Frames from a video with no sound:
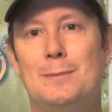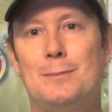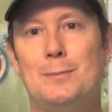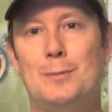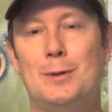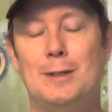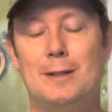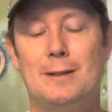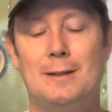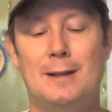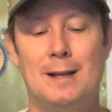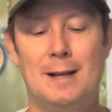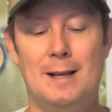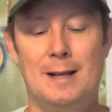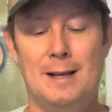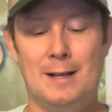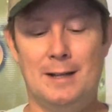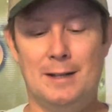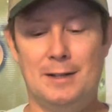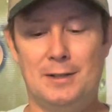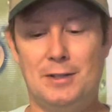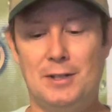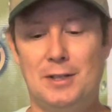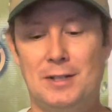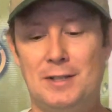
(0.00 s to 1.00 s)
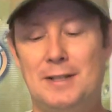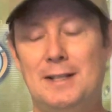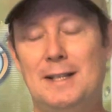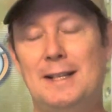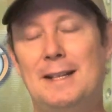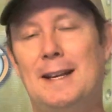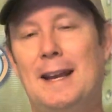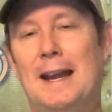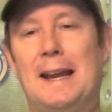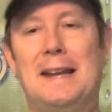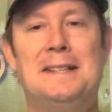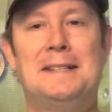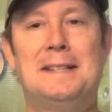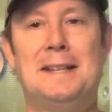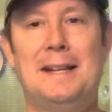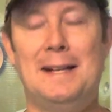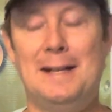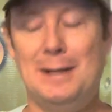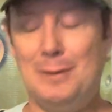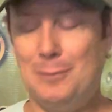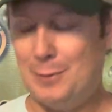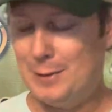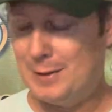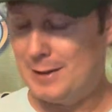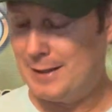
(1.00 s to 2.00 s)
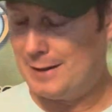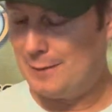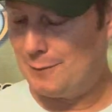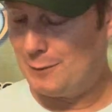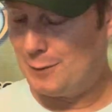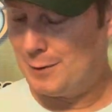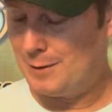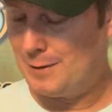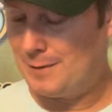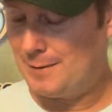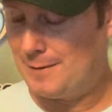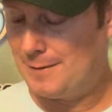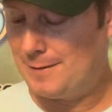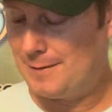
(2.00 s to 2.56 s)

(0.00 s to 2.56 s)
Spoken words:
But just in case anyone ever,